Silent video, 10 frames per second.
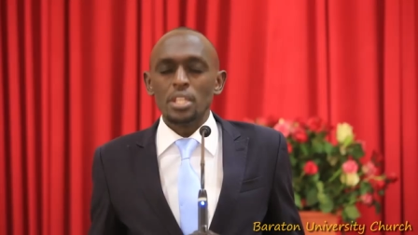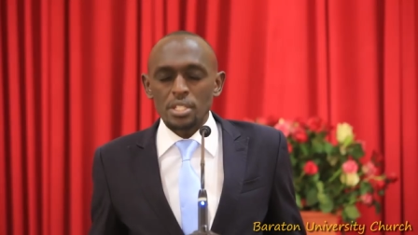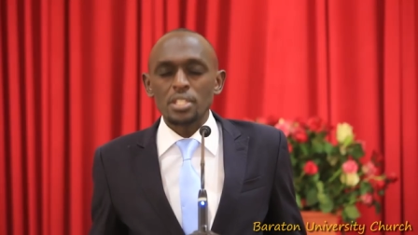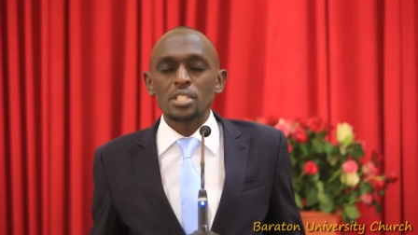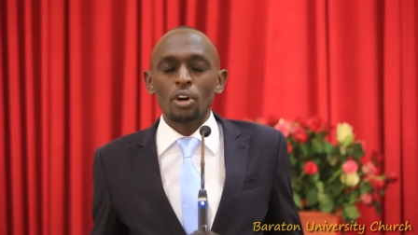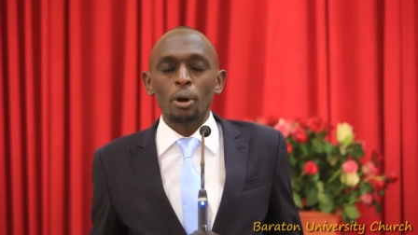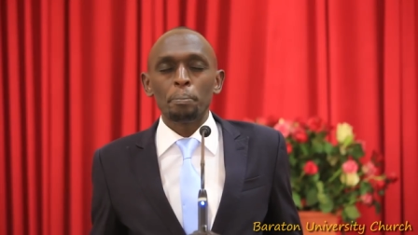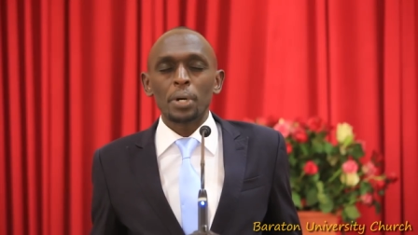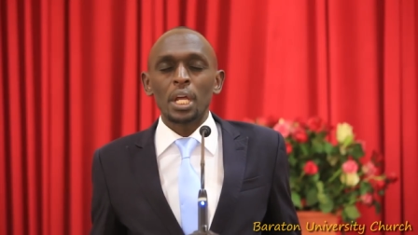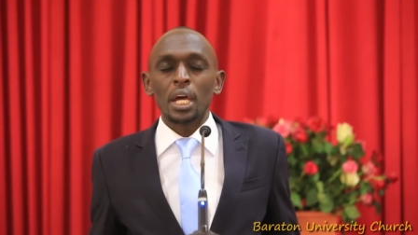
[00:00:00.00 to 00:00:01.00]
This is our
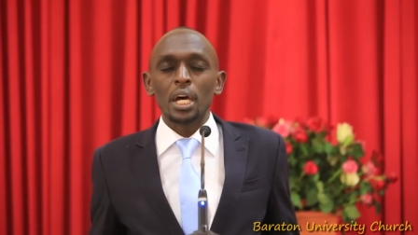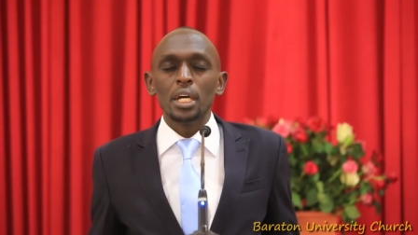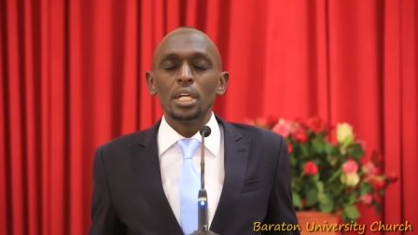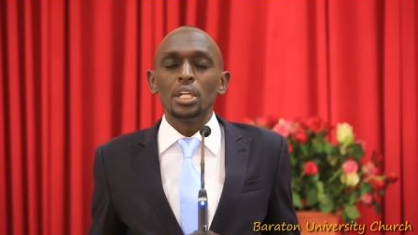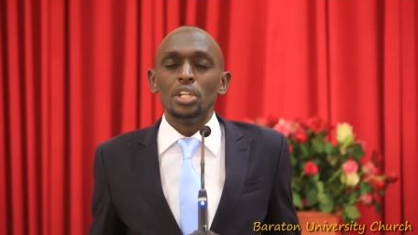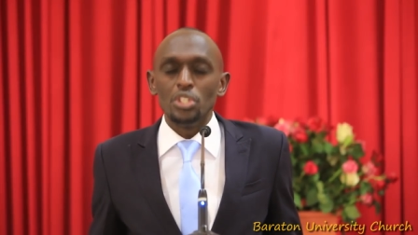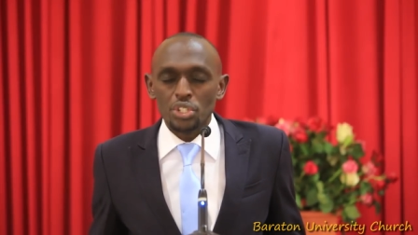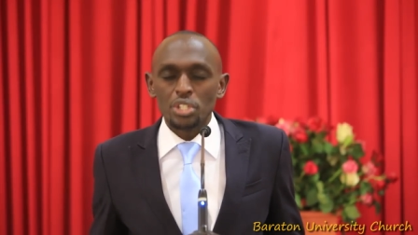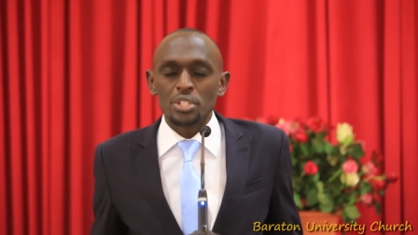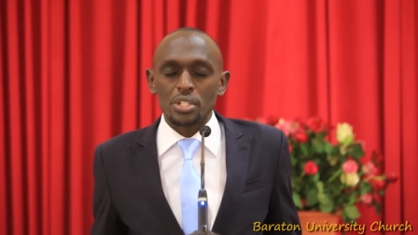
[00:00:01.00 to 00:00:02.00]
prayer in
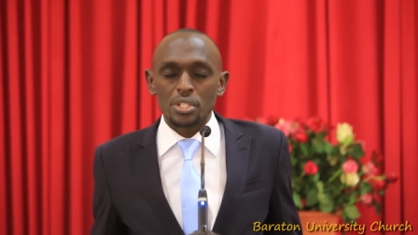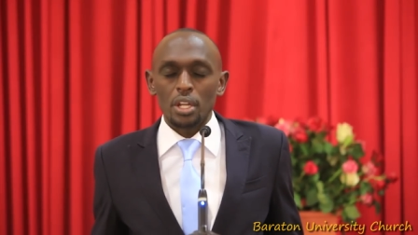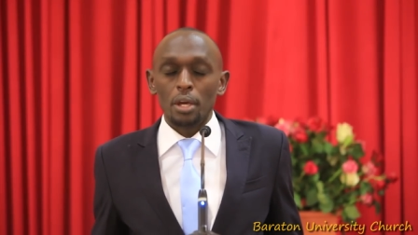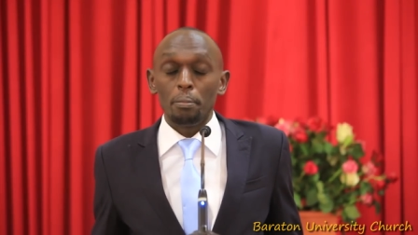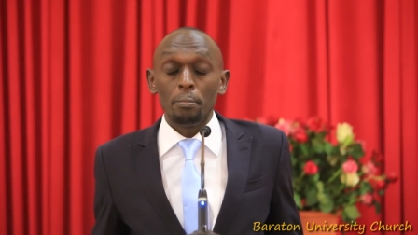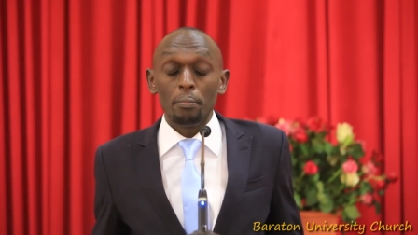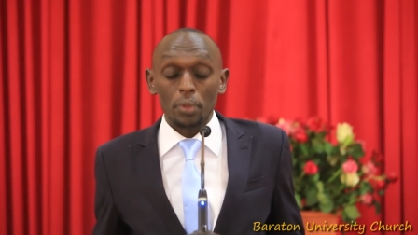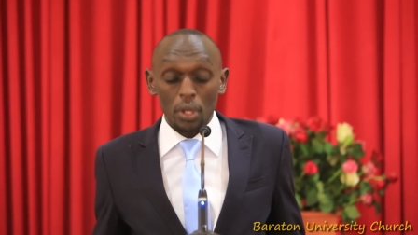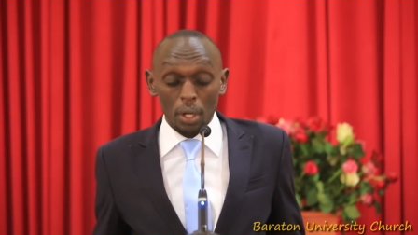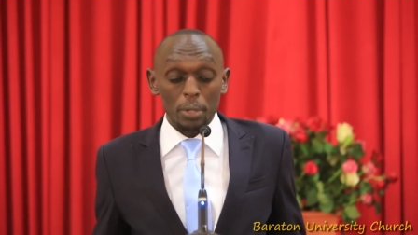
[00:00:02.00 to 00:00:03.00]
Jesus' name.
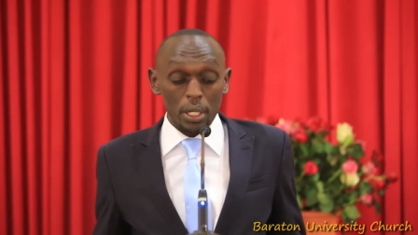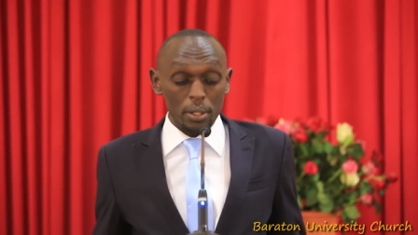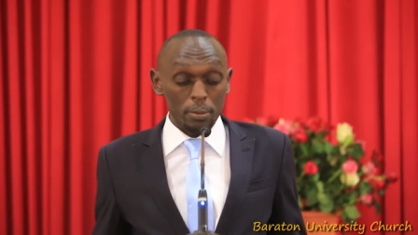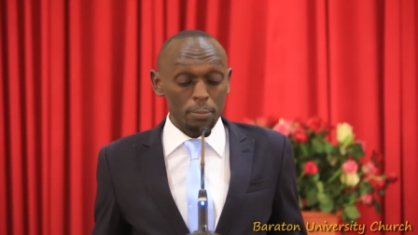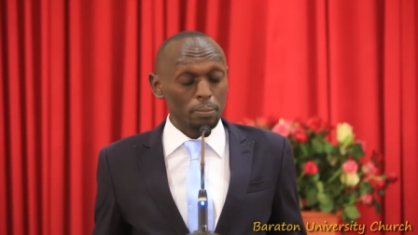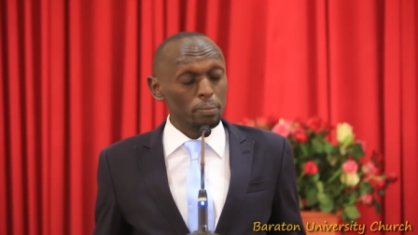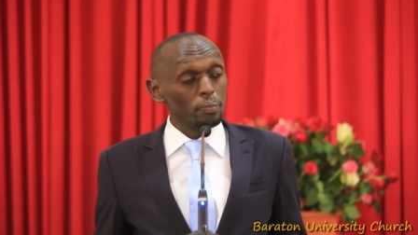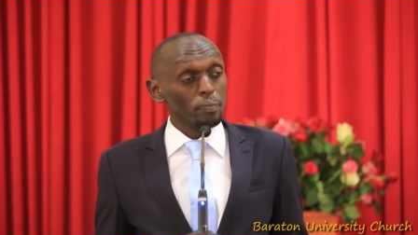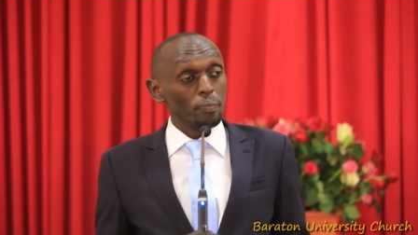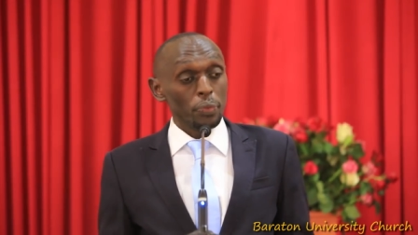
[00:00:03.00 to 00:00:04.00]
Amen.
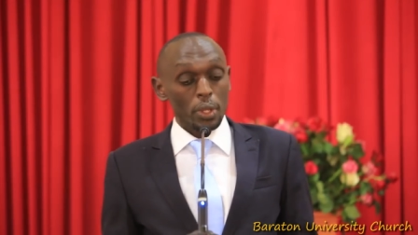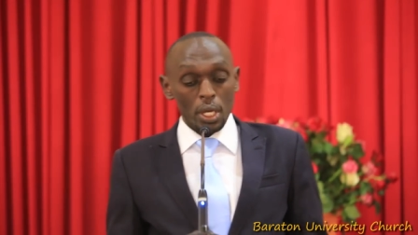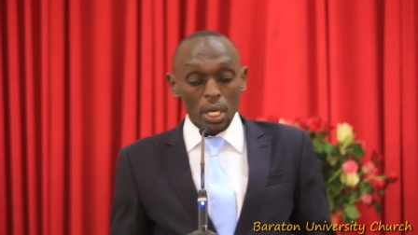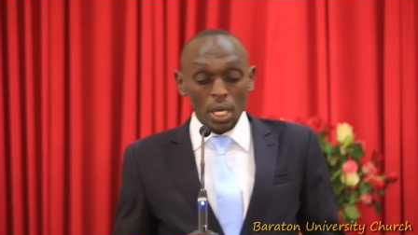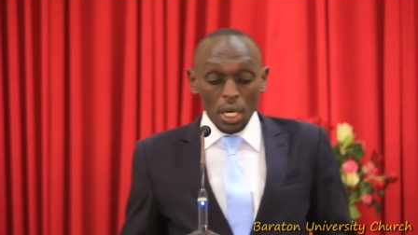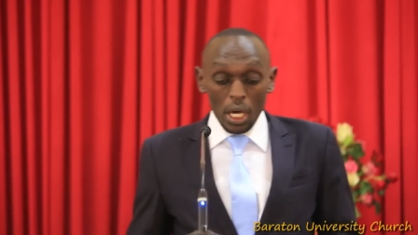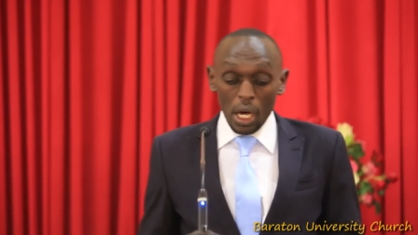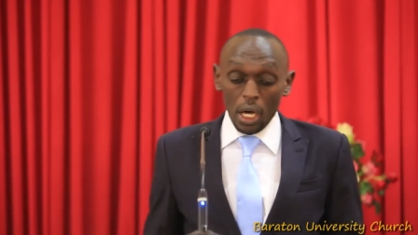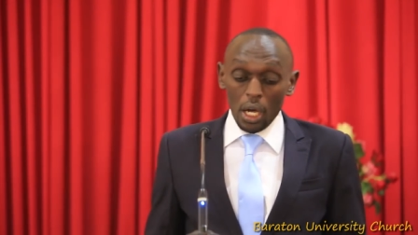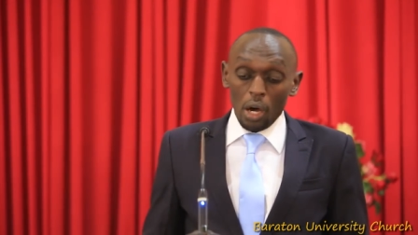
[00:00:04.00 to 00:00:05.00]

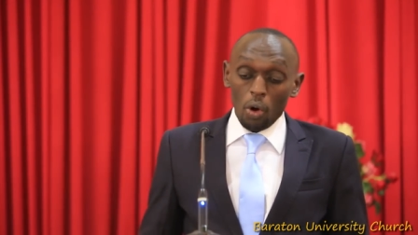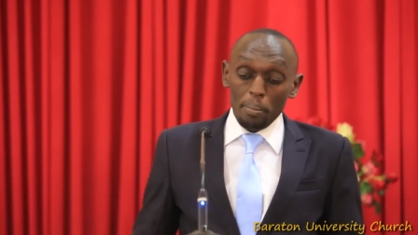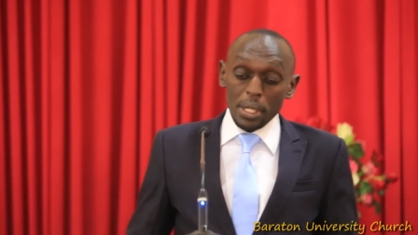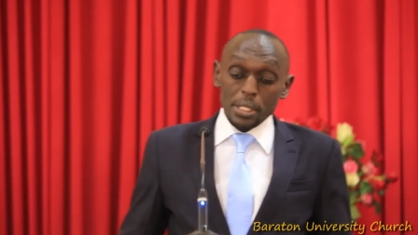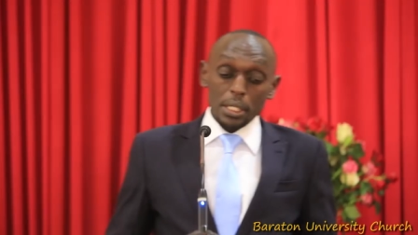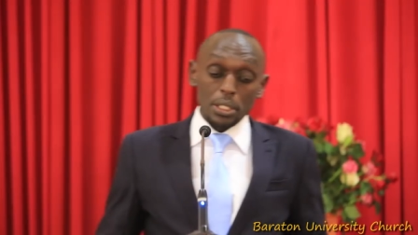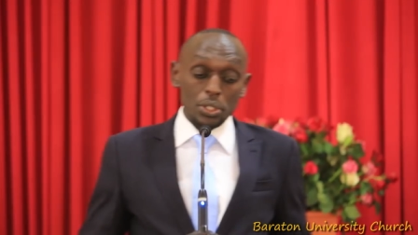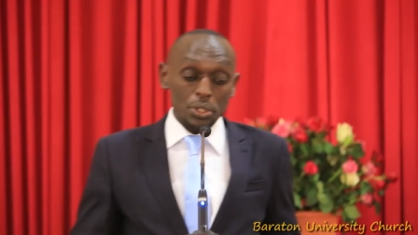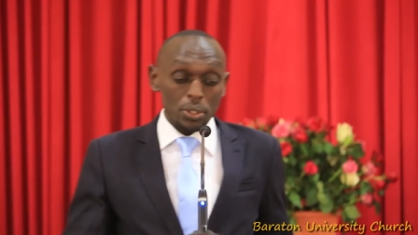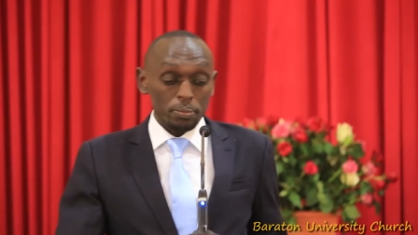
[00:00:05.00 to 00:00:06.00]
Uh, our
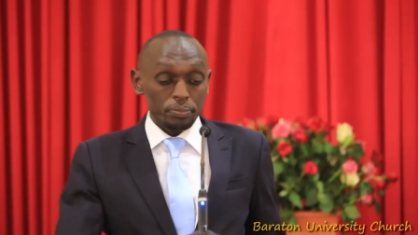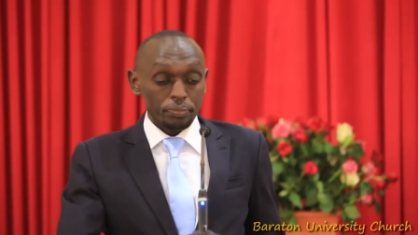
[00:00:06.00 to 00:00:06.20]
message